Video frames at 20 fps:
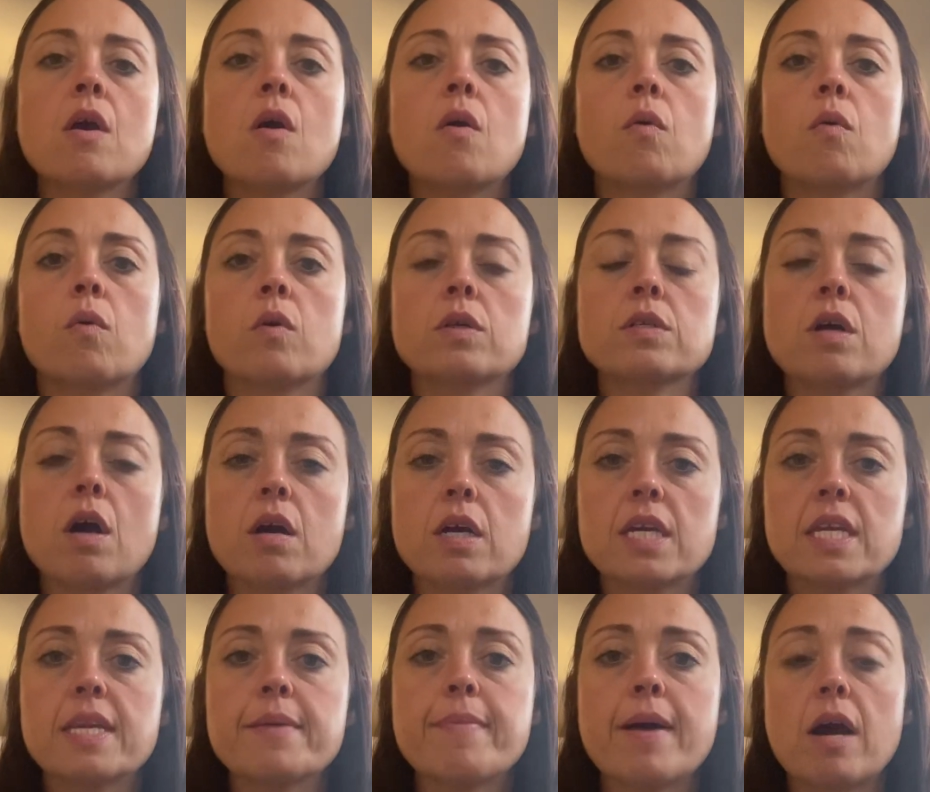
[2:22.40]
When we're
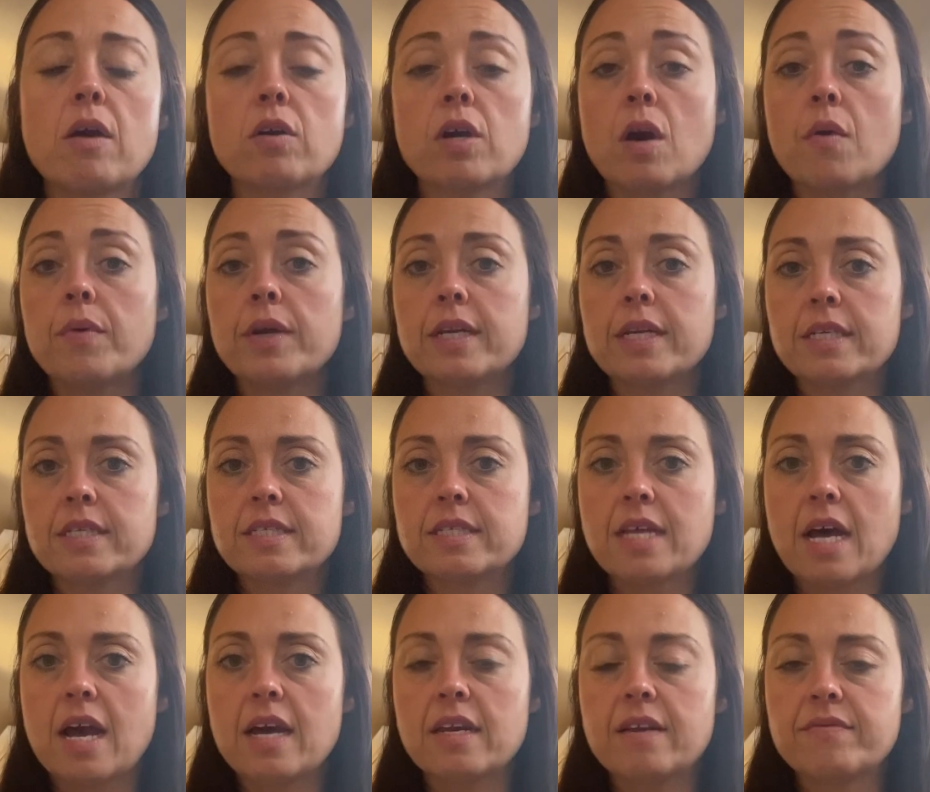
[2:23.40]
talking about going
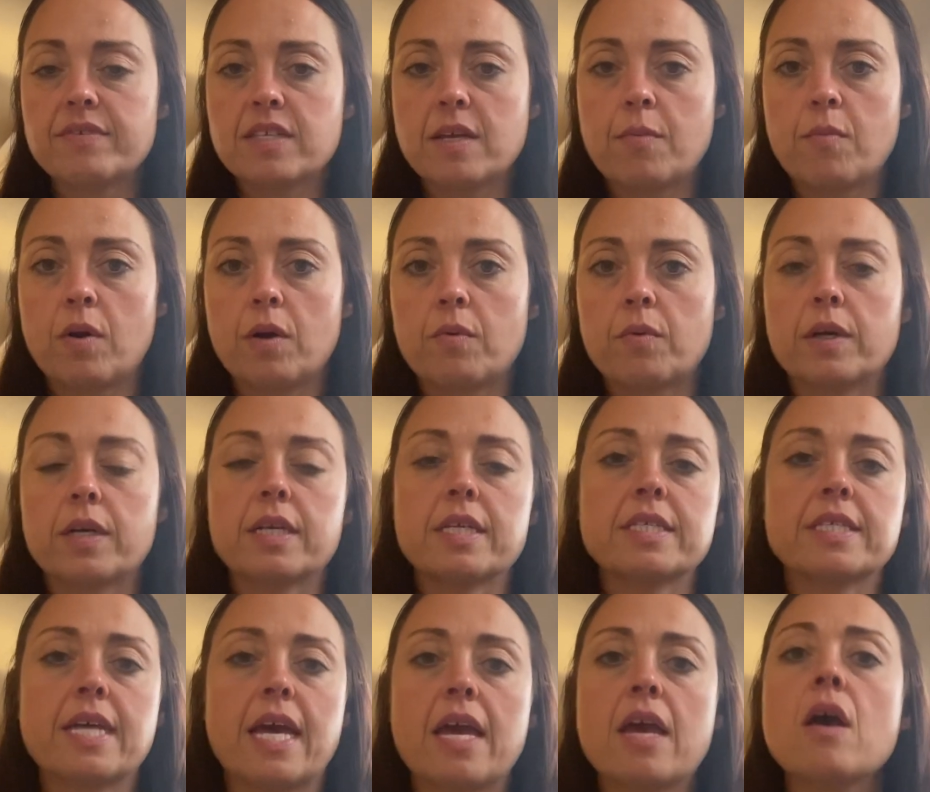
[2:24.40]
inside of somewhere, we're going to
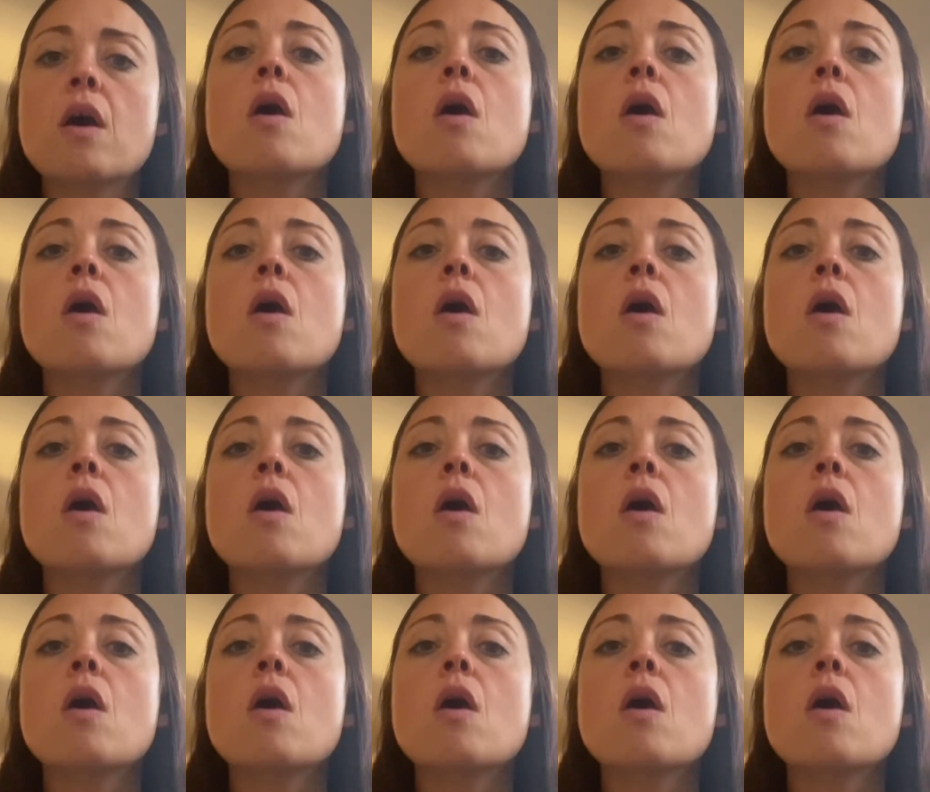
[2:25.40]
say,